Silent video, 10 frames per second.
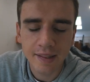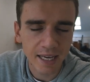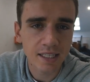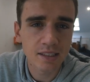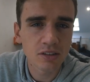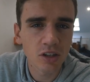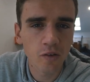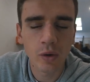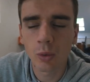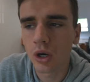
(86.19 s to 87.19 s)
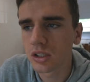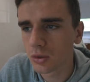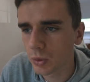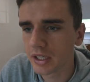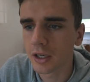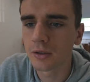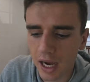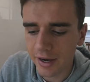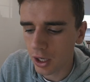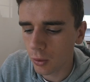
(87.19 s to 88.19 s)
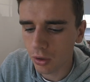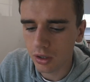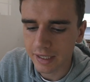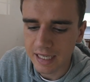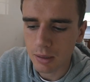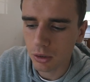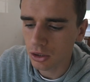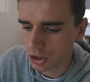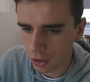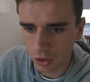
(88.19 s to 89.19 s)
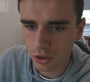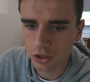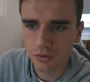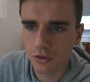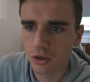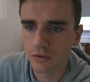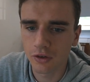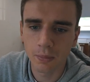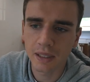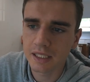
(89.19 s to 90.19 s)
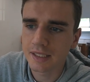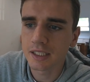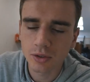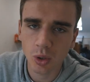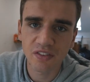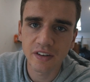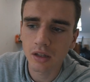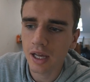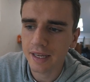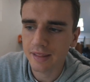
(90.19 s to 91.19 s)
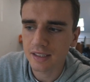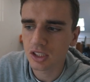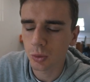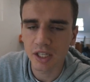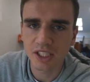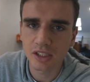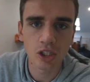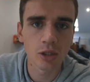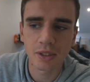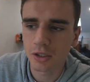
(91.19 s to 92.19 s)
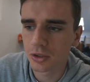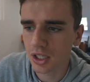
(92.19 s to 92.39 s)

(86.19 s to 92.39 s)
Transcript: the editing software works in Windows. I know all the keyboard shortcuts for, for a P C, so I feel like this switch isn't going to be too